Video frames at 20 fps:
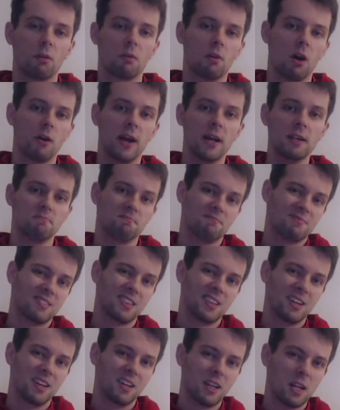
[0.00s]
Alright?
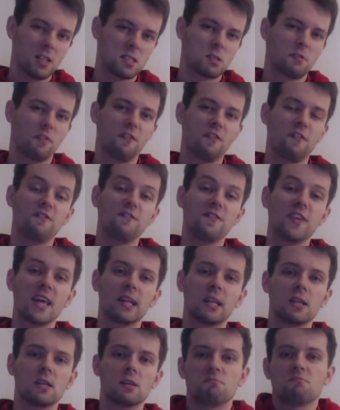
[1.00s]
That's a
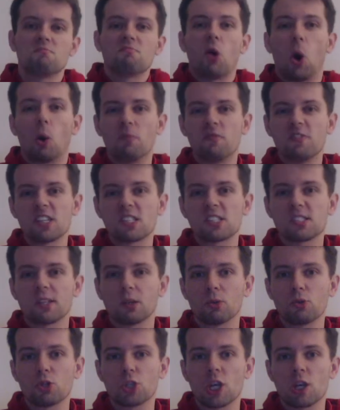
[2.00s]
fairly obvious
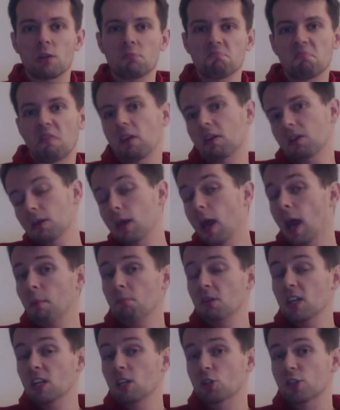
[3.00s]
solution. Can
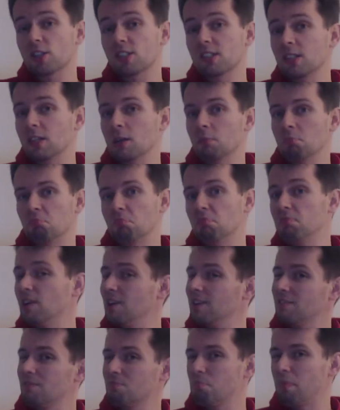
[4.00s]
be interesting,
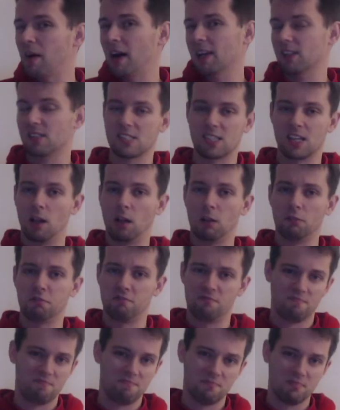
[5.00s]
but by
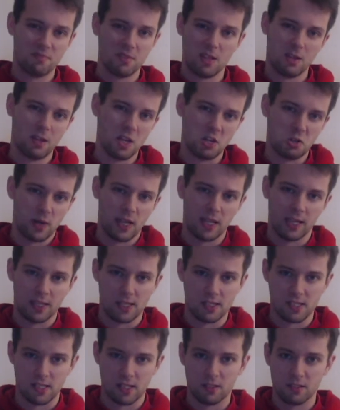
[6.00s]
itself, it
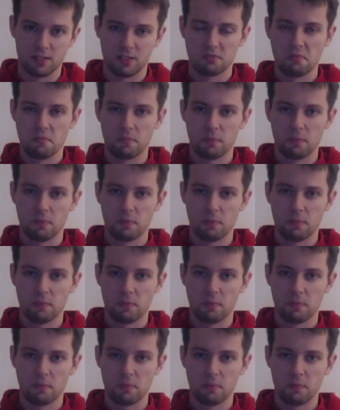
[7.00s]
really isn't.